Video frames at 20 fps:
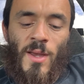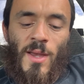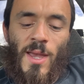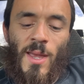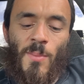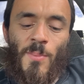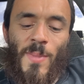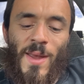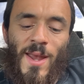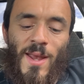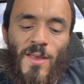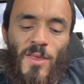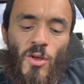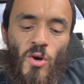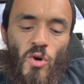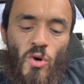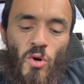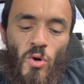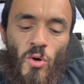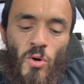and bathed the
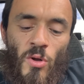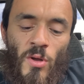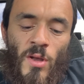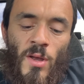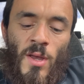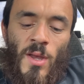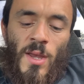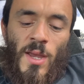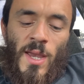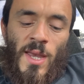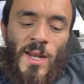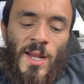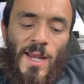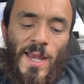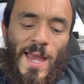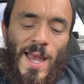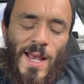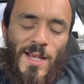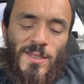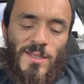whole in a
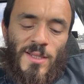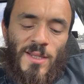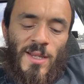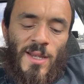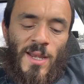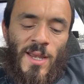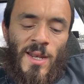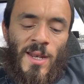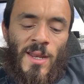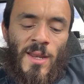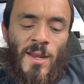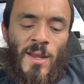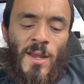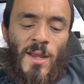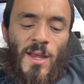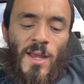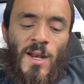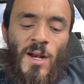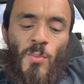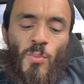ghastly and
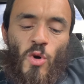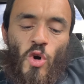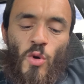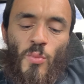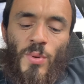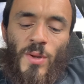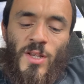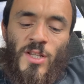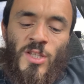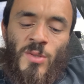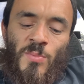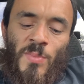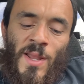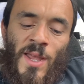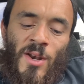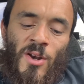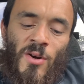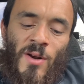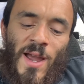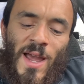inappropriate splendor.